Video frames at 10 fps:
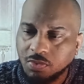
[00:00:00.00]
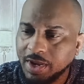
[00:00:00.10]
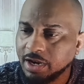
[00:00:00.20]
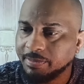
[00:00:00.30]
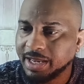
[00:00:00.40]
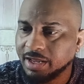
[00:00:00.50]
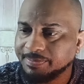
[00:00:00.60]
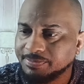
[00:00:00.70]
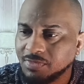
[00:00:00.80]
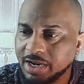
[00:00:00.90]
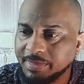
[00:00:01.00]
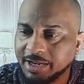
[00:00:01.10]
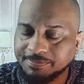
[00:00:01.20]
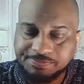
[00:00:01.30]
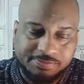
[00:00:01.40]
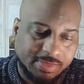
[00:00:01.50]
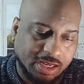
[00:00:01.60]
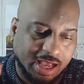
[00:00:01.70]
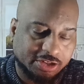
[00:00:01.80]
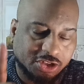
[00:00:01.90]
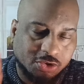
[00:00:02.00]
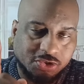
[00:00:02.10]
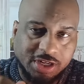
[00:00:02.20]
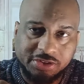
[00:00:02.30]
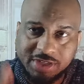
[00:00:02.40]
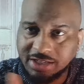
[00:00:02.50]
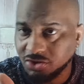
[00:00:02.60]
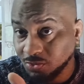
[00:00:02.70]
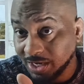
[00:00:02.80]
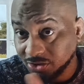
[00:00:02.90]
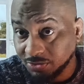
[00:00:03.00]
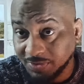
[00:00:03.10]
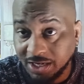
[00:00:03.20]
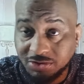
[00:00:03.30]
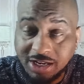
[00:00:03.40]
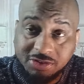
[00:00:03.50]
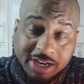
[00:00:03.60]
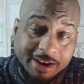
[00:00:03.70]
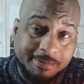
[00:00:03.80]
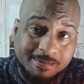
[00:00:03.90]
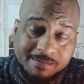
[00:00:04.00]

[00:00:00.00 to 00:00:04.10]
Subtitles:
Wait a minute. I showed you the other day. Did you watch those videos the other day?